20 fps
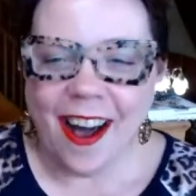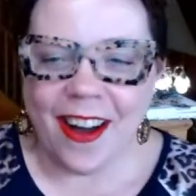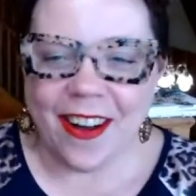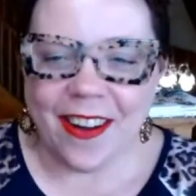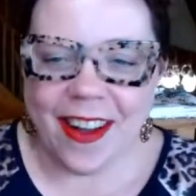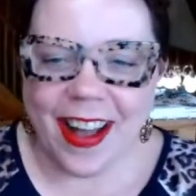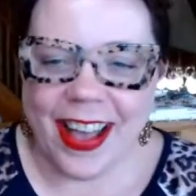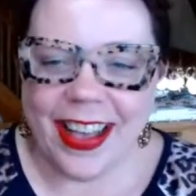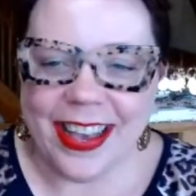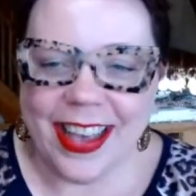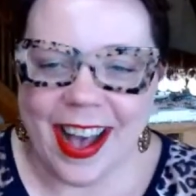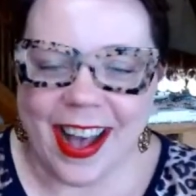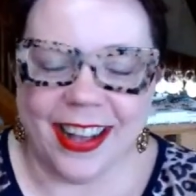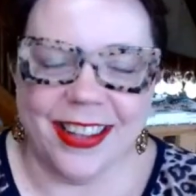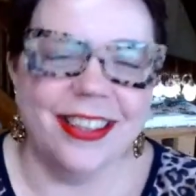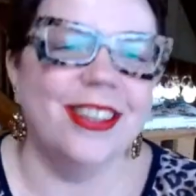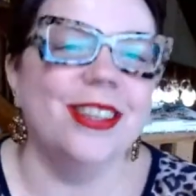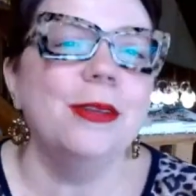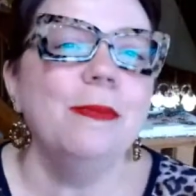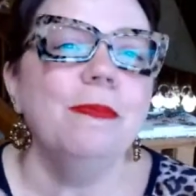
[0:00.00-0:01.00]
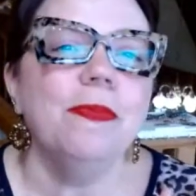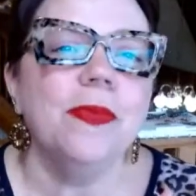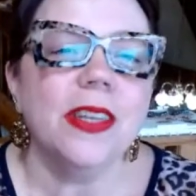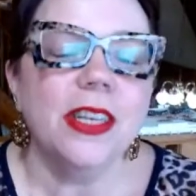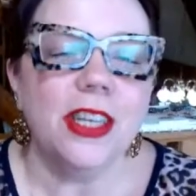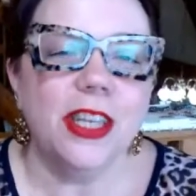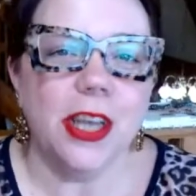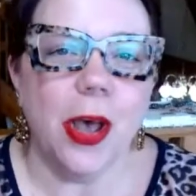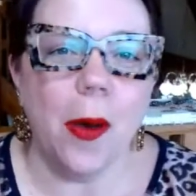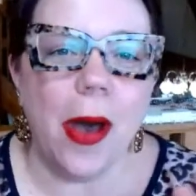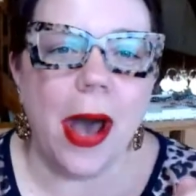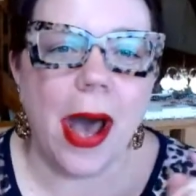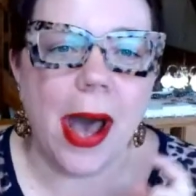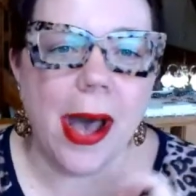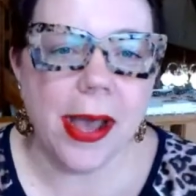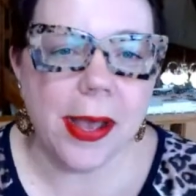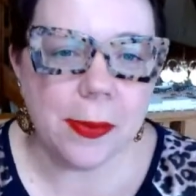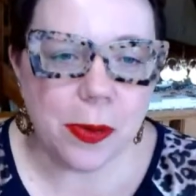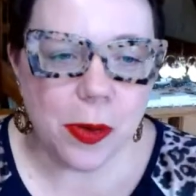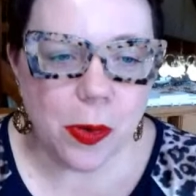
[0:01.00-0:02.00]
All right, guys. So
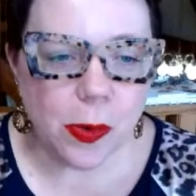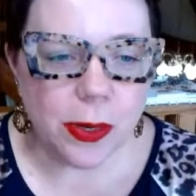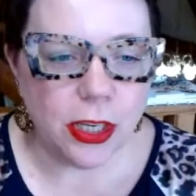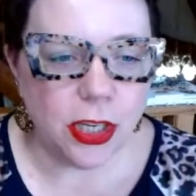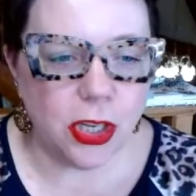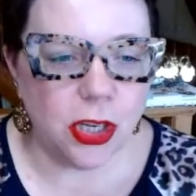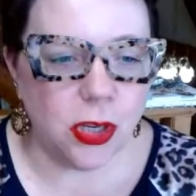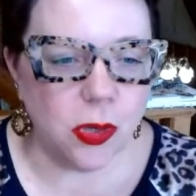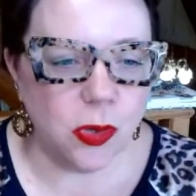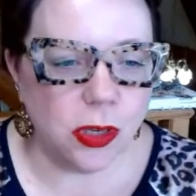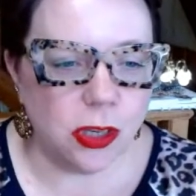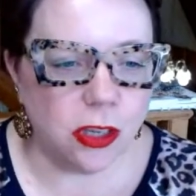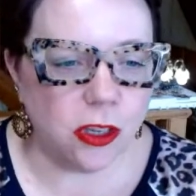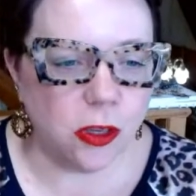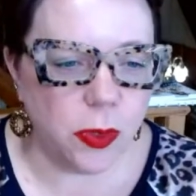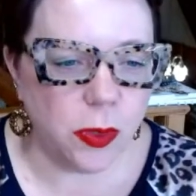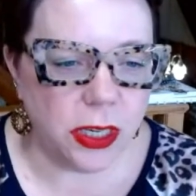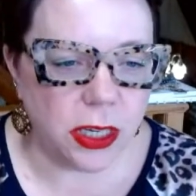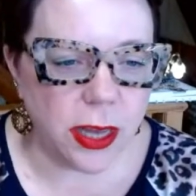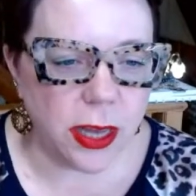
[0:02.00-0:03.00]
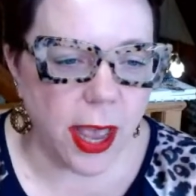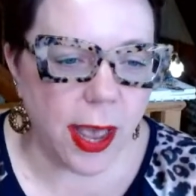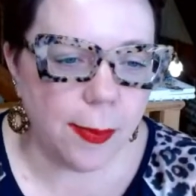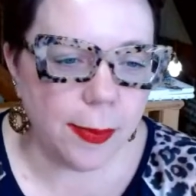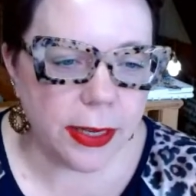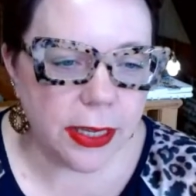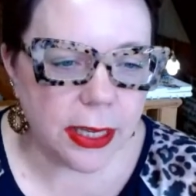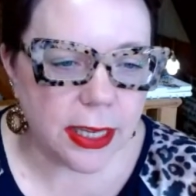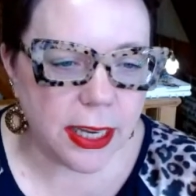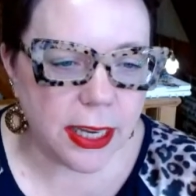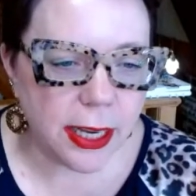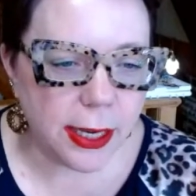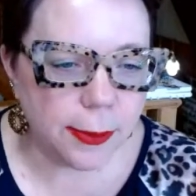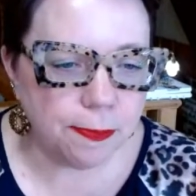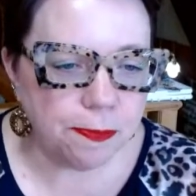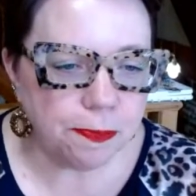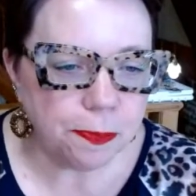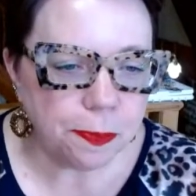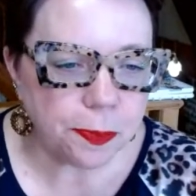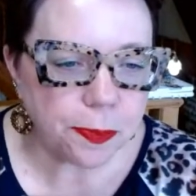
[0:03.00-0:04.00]
I am going to switch cameras here.